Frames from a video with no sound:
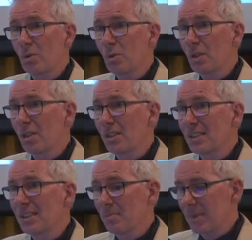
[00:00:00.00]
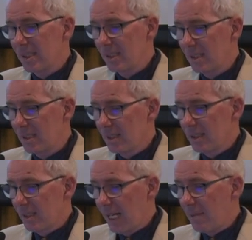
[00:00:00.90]
organising committee,
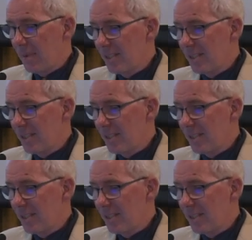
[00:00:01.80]
um,